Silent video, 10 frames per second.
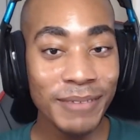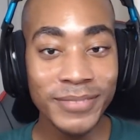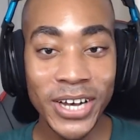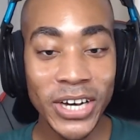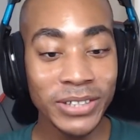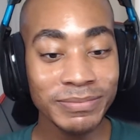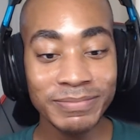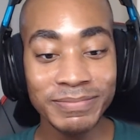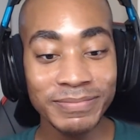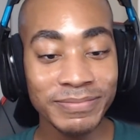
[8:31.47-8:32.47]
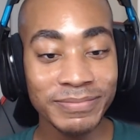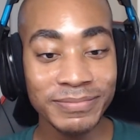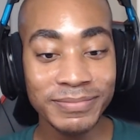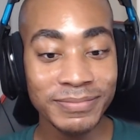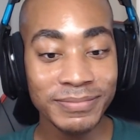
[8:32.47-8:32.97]
no.
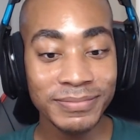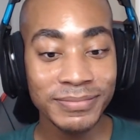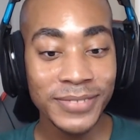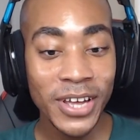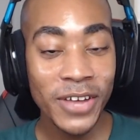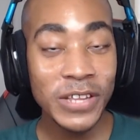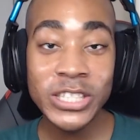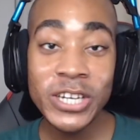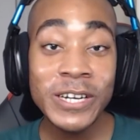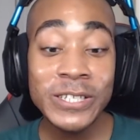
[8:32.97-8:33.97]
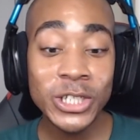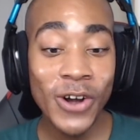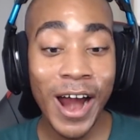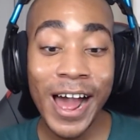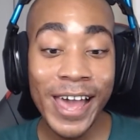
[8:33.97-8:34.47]
The tears are
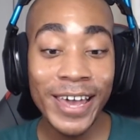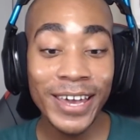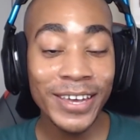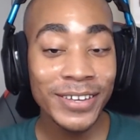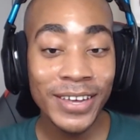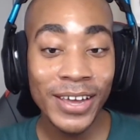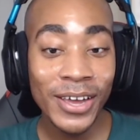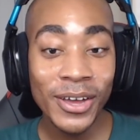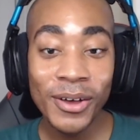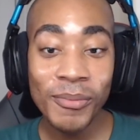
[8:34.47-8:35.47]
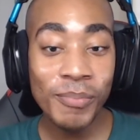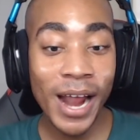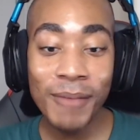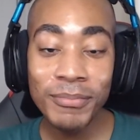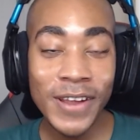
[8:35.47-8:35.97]
trying, but
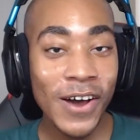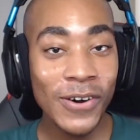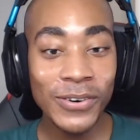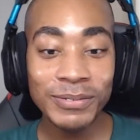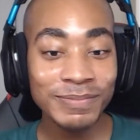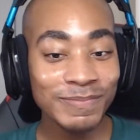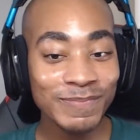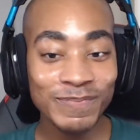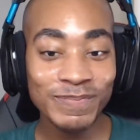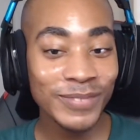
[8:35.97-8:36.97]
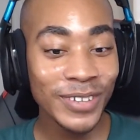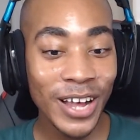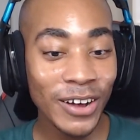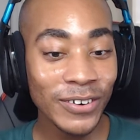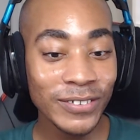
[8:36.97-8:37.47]
I'm no.
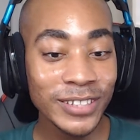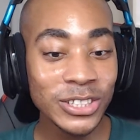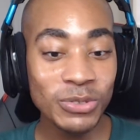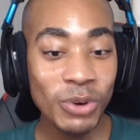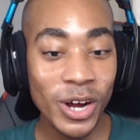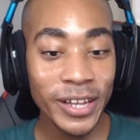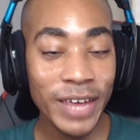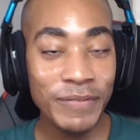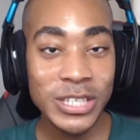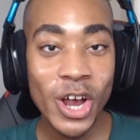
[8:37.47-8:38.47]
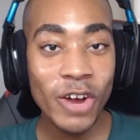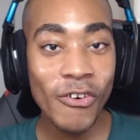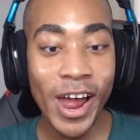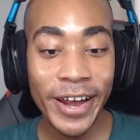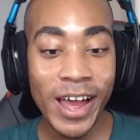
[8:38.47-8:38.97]
No, this is too early. If I start
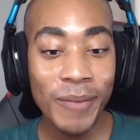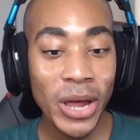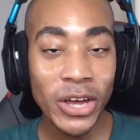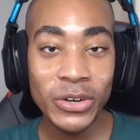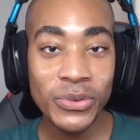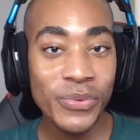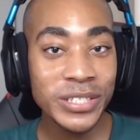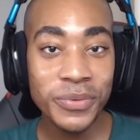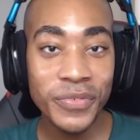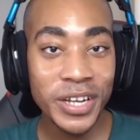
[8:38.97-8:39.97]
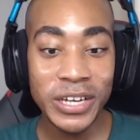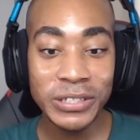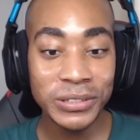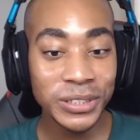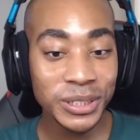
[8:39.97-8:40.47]
crying now, I'm not gonna do the rest of the
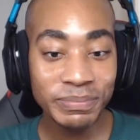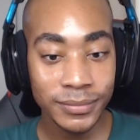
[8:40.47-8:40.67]
videos.